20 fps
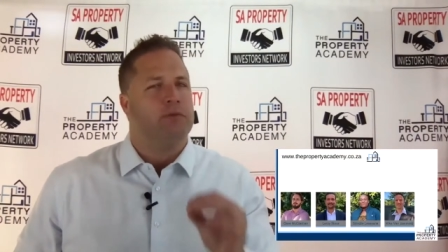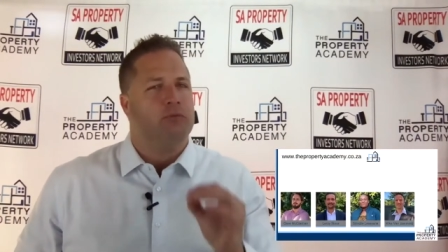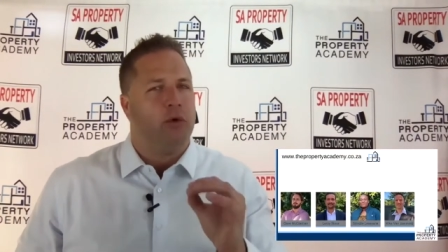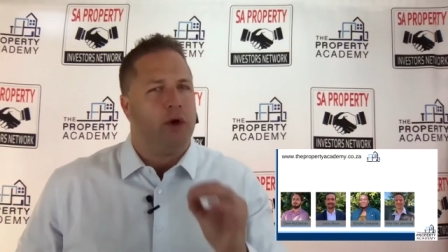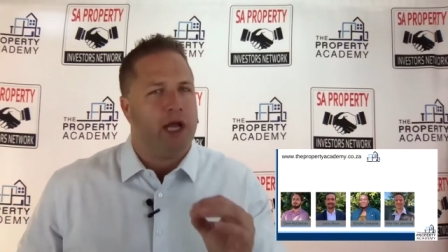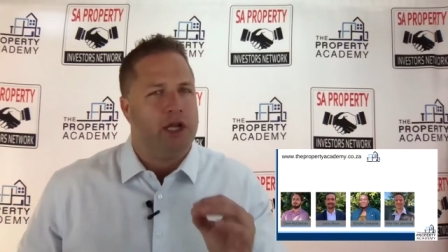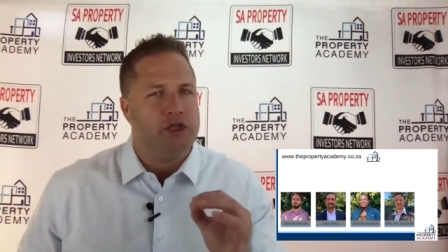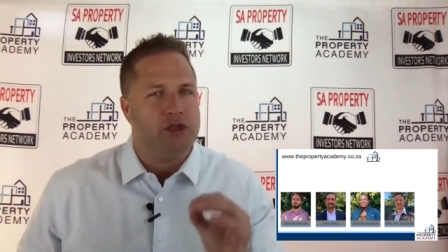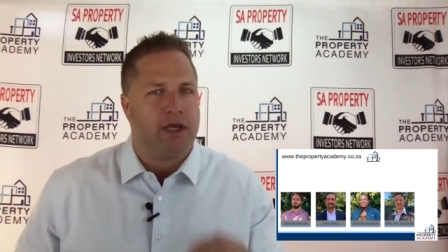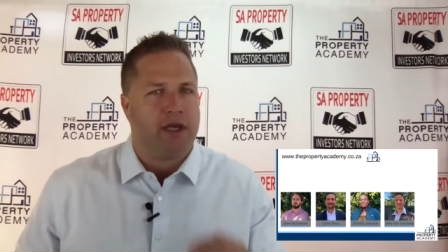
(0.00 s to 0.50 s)
more
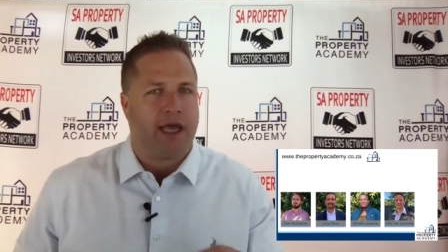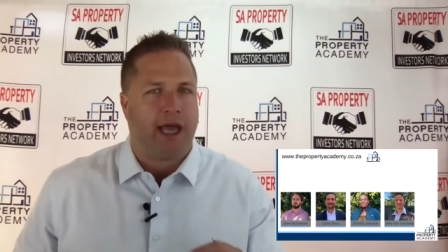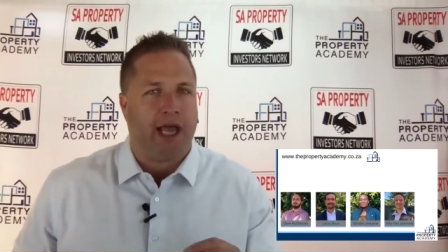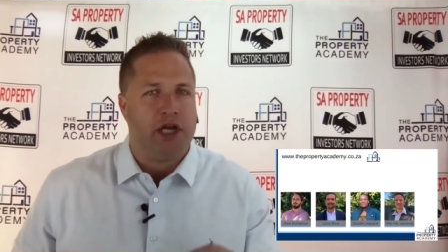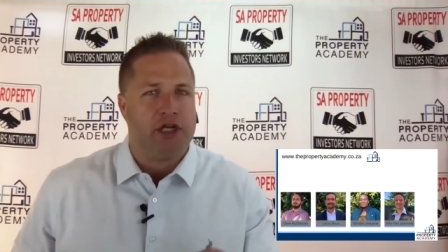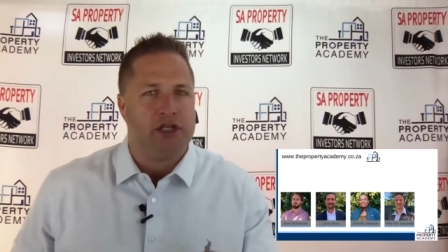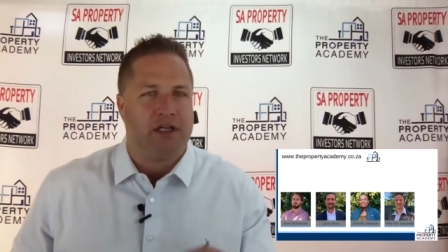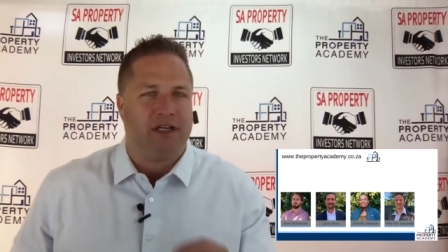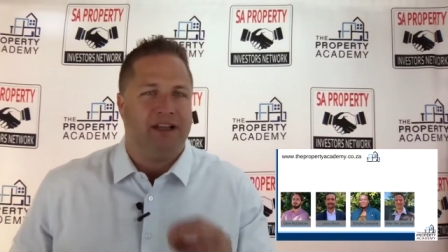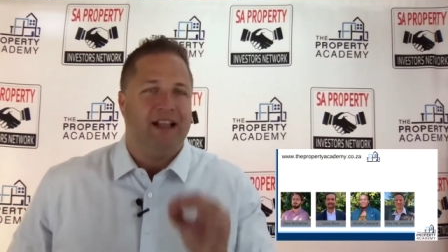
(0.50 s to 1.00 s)

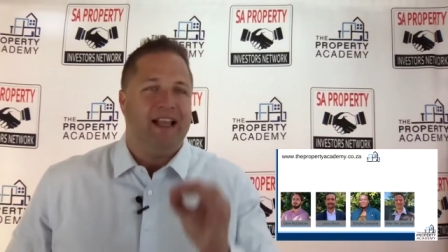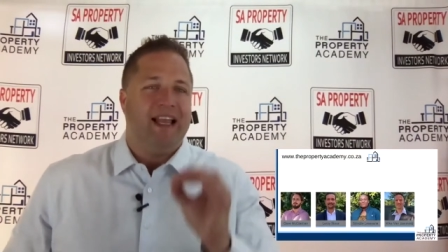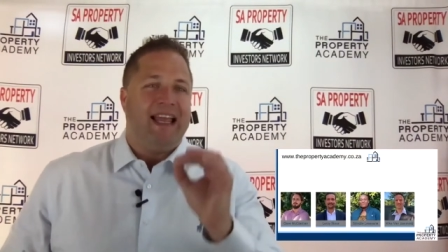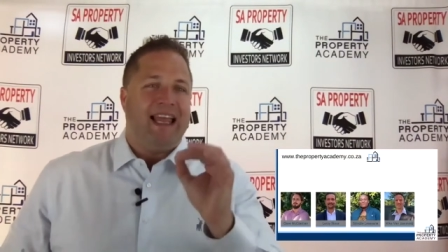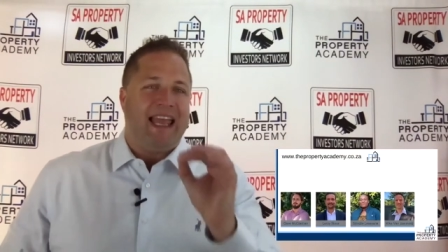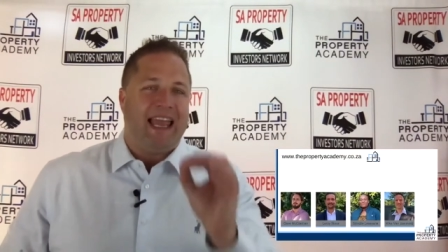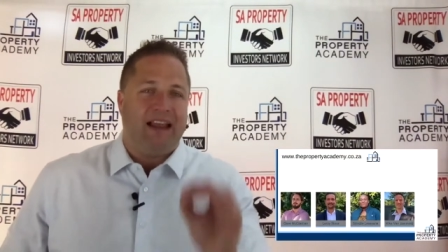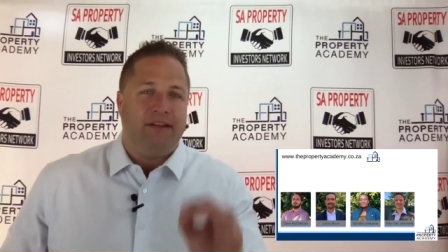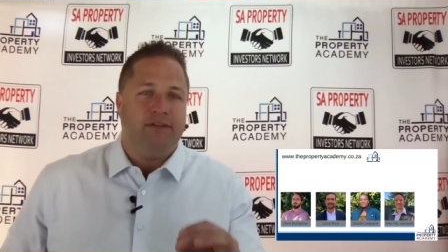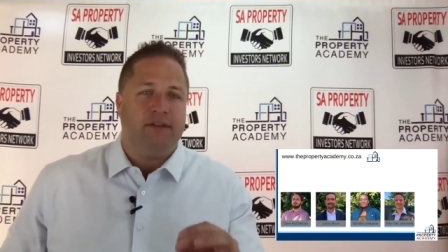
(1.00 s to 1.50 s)
education
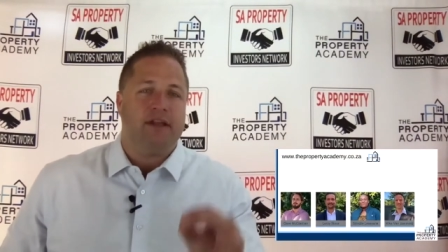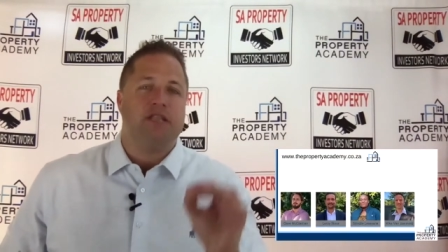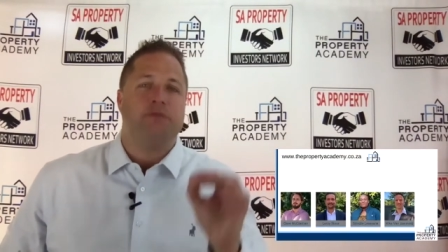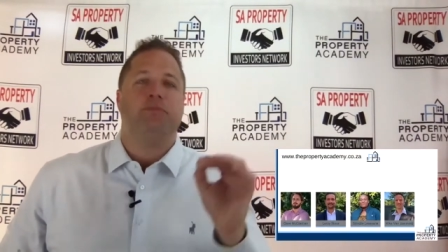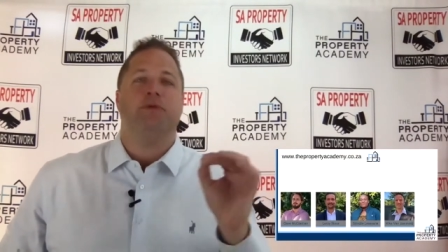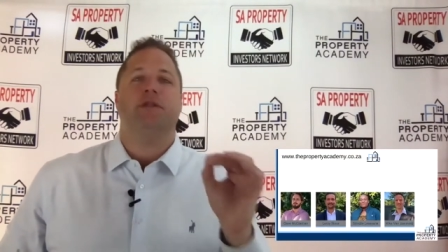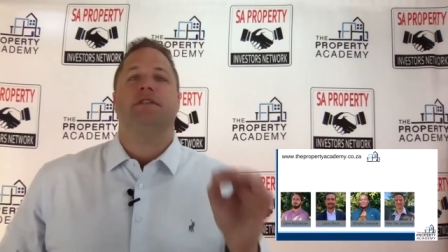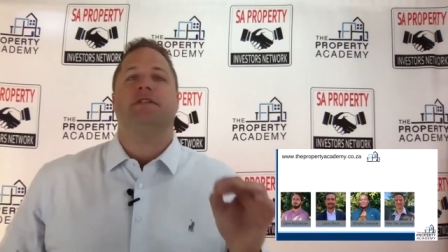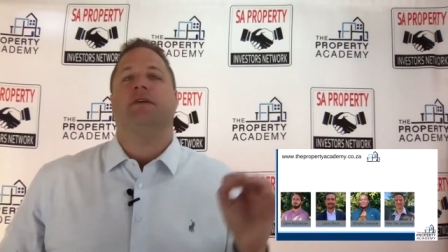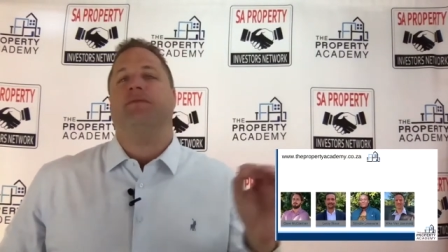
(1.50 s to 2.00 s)
in this
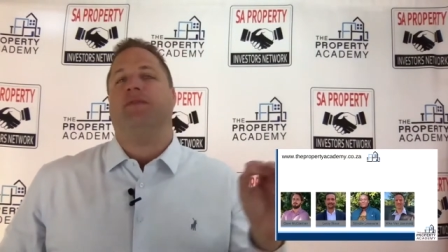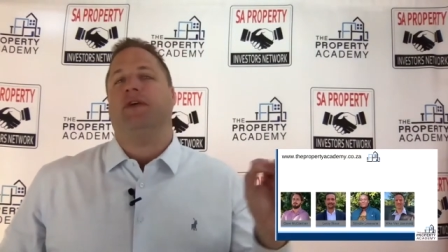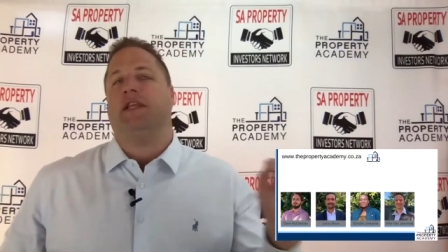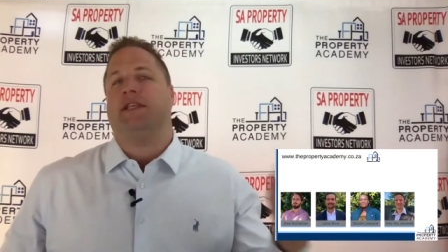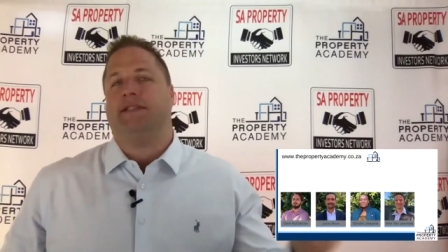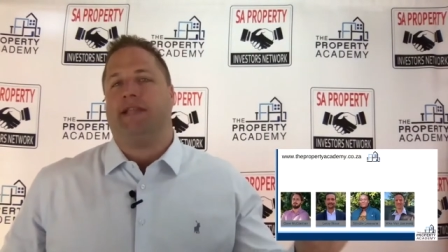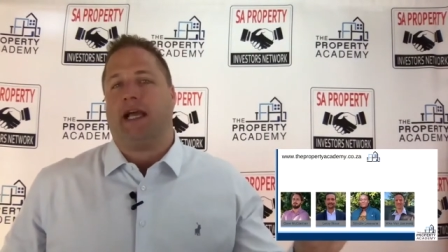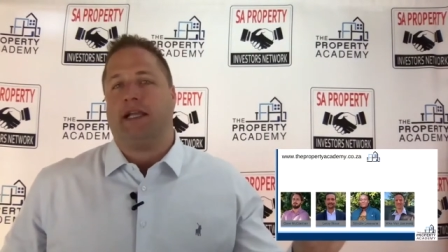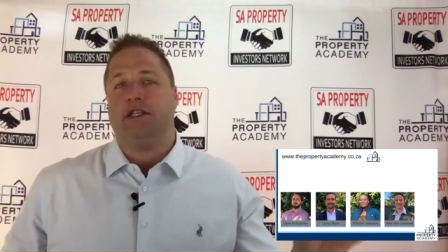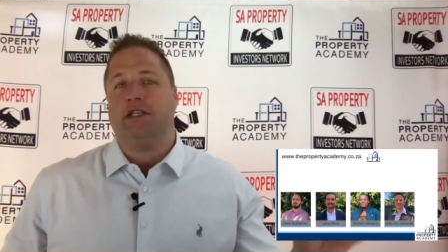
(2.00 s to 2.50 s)
specific
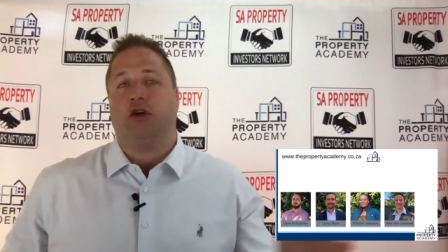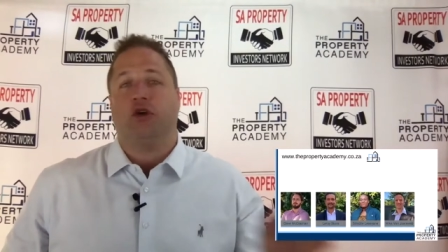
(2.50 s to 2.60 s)
sector?